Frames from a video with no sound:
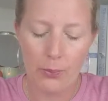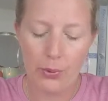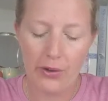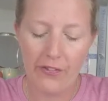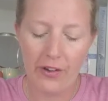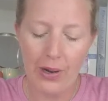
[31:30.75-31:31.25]

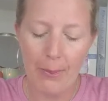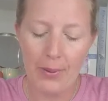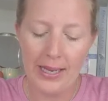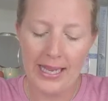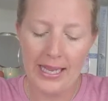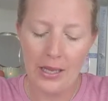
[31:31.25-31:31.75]

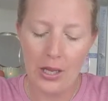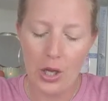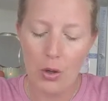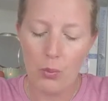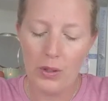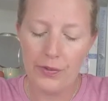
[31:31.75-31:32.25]
preferably
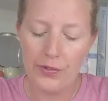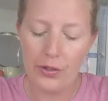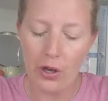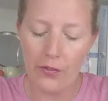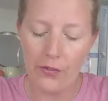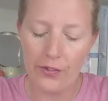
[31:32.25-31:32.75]
with
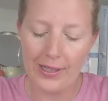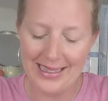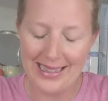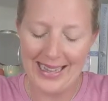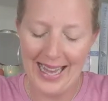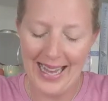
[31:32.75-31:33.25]
soft
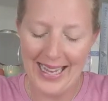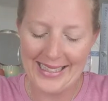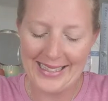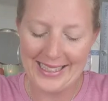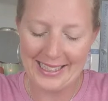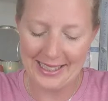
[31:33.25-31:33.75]

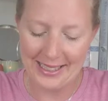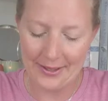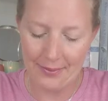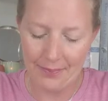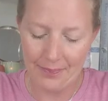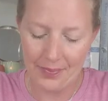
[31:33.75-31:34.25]

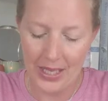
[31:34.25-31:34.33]
lighting